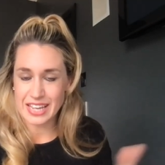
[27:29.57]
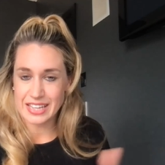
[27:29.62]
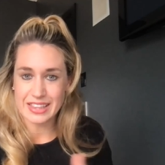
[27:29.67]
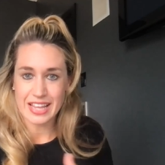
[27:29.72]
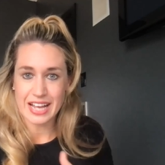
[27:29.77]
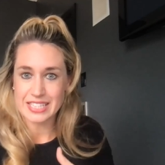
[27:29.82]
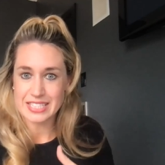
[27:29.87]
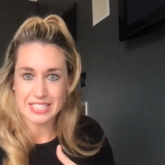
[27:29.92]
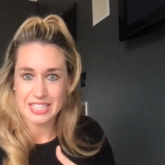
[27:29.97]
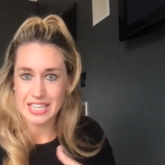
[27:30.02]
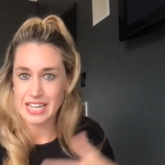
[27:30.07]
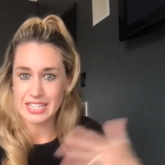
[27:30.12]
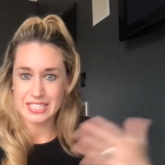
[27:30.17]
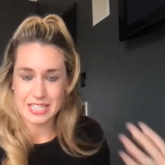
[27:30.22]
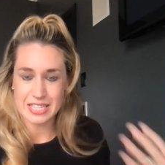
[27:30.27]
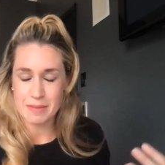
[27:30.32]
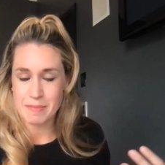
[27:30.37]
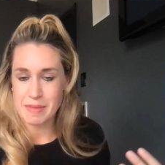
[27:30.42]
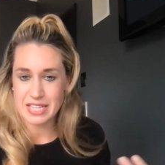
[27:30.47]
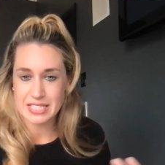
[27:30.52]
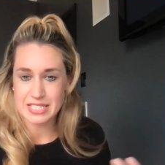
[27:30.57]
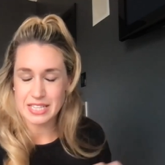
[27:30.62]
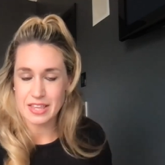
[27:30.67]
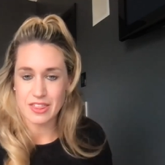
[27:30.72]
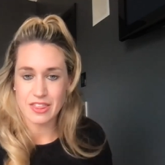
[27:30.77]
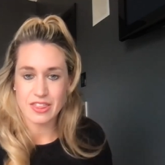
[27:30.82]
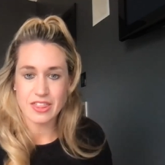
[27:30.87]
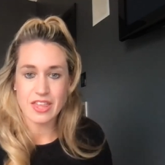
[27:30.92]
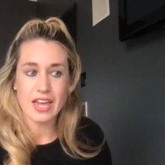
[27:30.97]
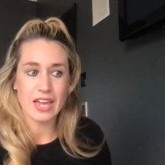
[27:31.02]
Like that's seen as an
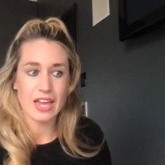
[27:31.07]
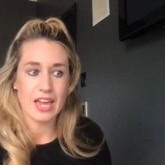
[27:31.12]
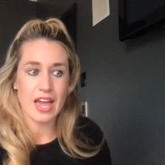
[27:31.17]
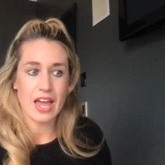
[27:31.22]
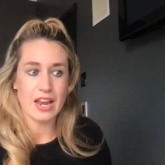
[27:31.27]
amazing thing.